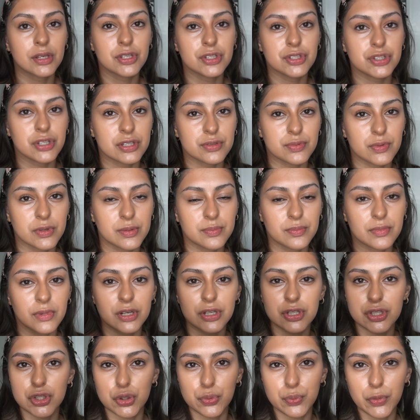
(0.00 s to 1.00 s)
Do you guys want me
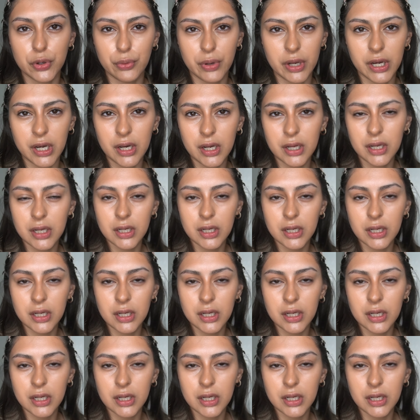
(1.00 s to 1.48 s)
to zoom you in?